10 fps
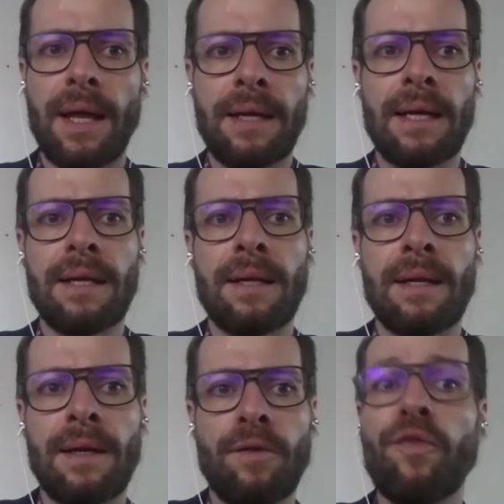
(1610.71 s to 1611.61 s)

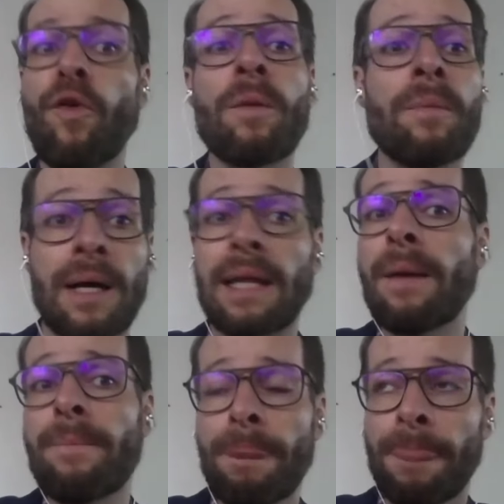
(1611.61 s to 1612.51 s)
and form a
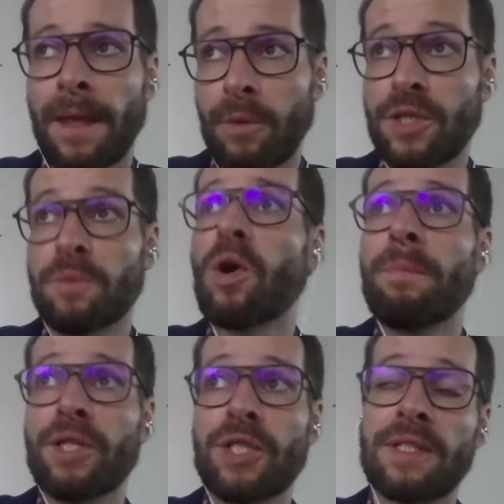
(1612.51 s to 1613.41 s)
club which is more
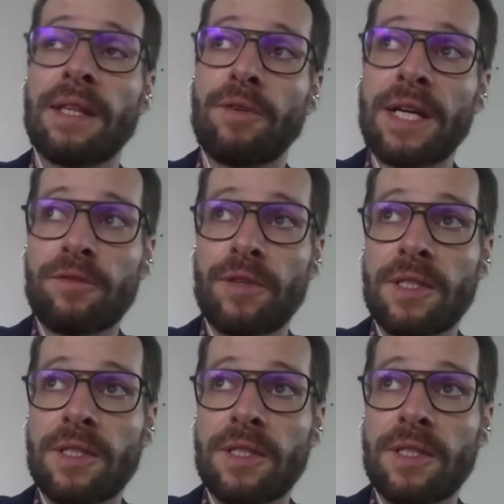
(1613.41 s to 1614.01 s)
ambitious than the rest.